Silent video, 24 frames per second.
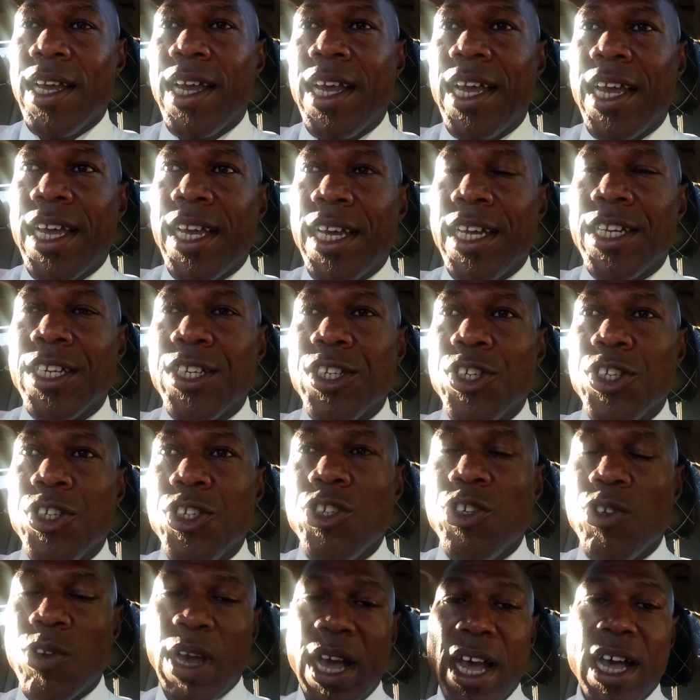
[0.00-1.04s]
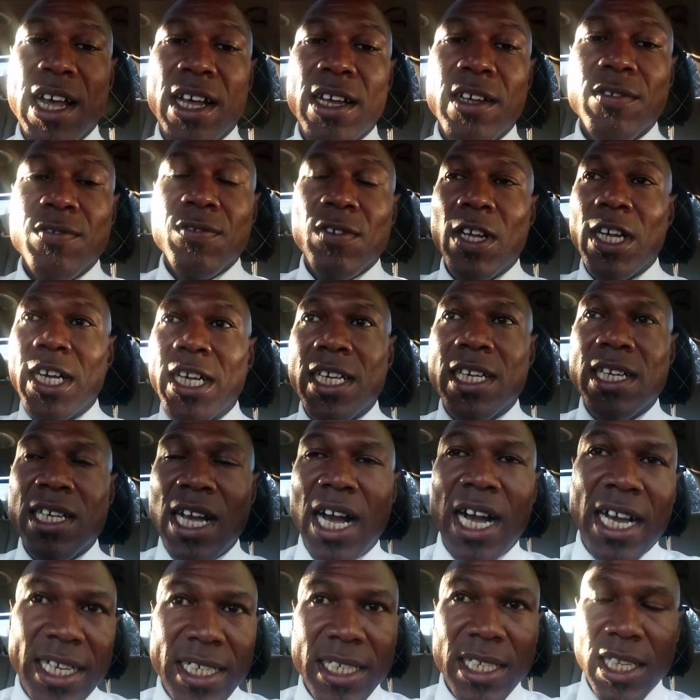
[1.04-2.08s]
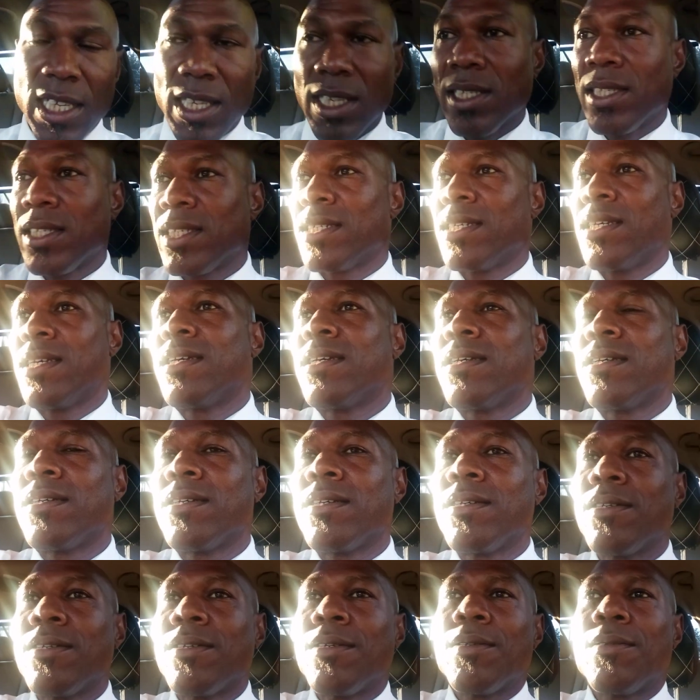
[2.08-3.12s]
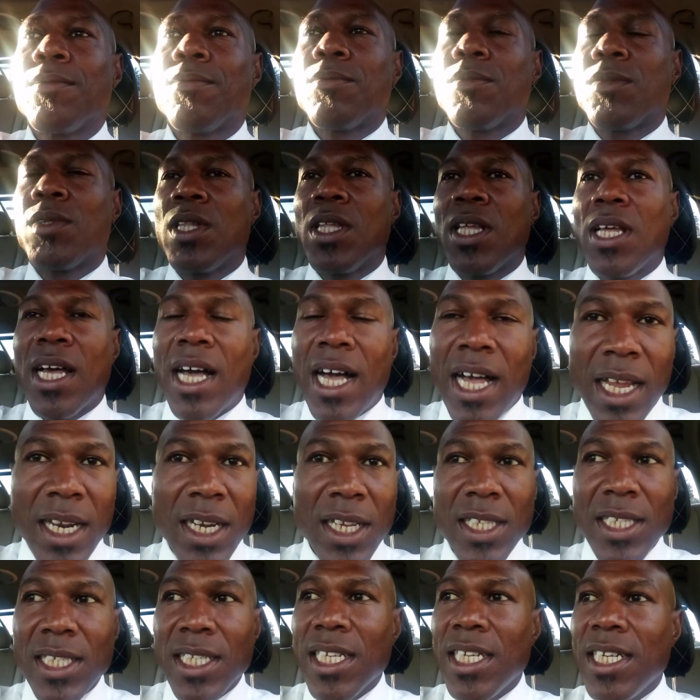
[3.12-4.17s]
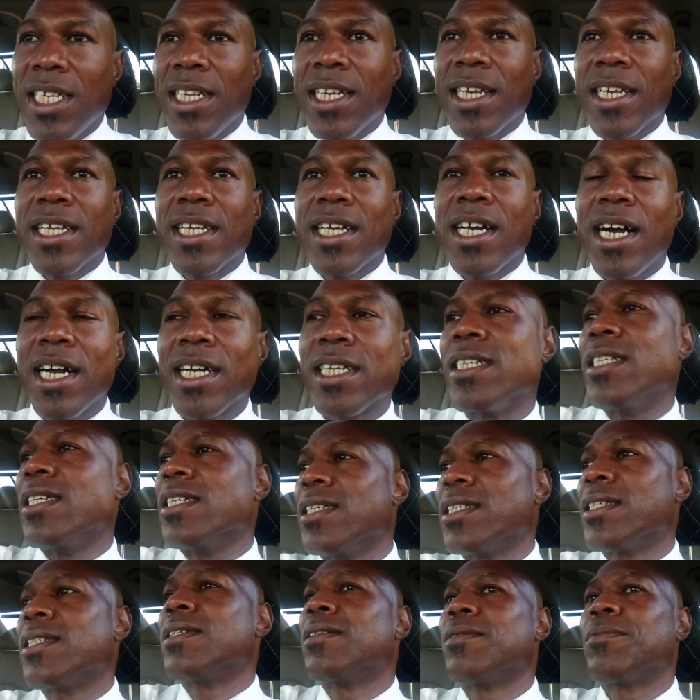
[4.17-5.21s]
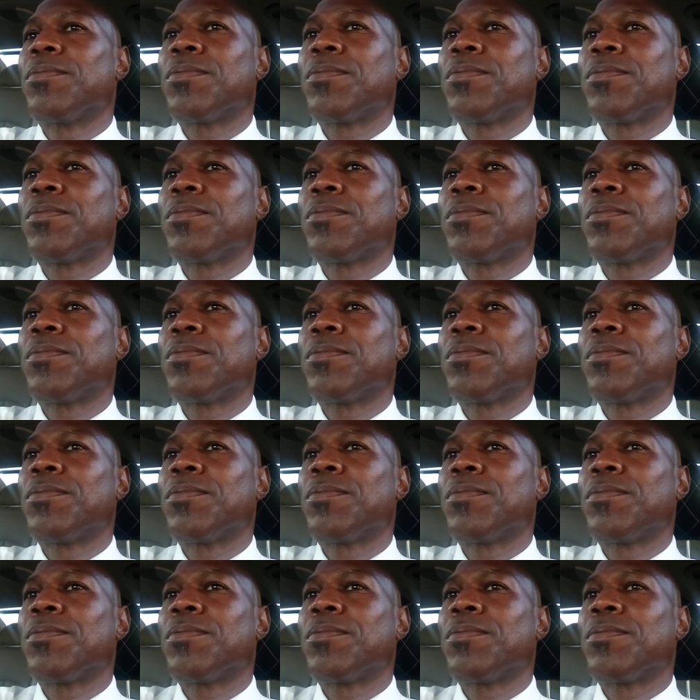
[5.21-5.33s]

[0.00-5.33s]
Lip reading: and you have kindness. Honesty and kindness.